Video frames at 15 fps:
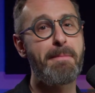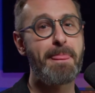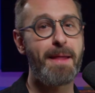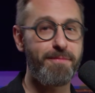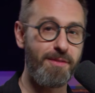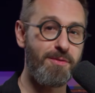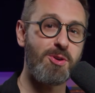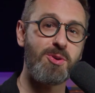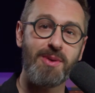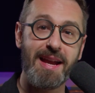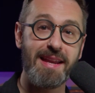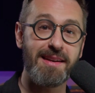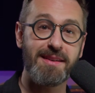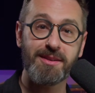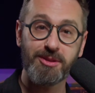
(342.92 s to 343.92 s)
I've ever
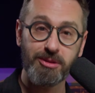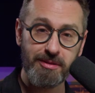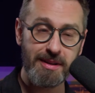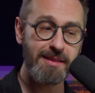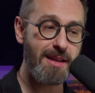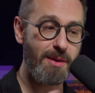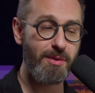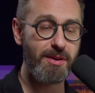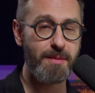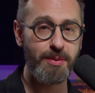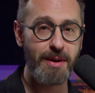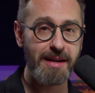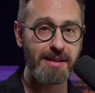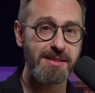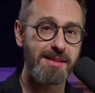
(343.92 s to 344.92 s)
created, including that one I'm
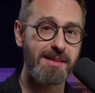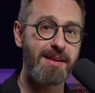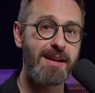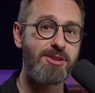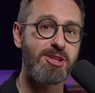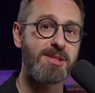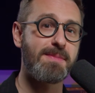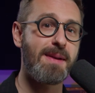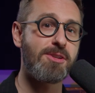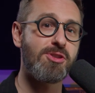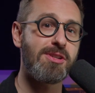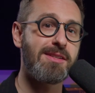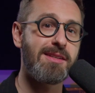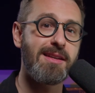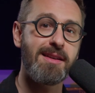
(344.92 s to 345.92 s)
practicing that I just
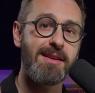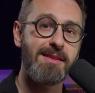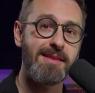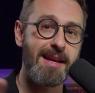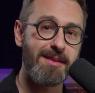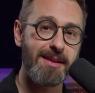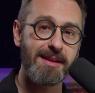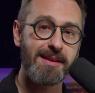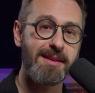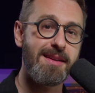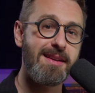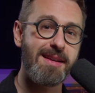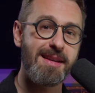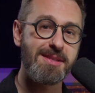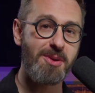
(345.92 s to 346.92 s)
mentioned. That link
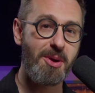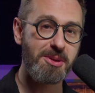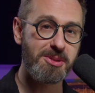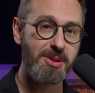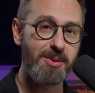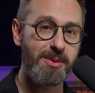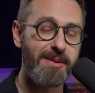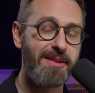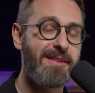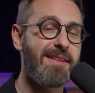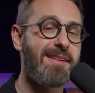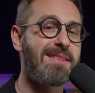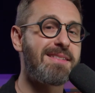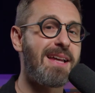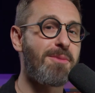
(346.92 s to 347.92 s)
is also
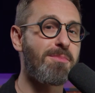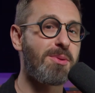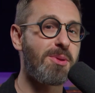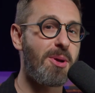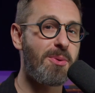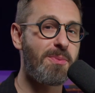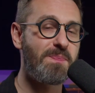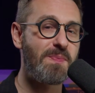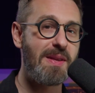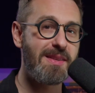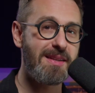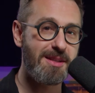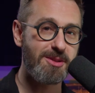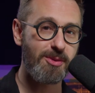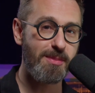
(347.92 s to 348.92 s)
down below in
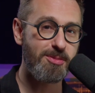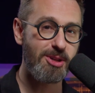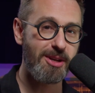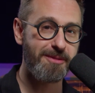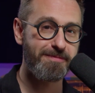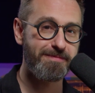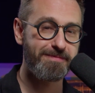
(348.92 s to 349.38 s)
the description.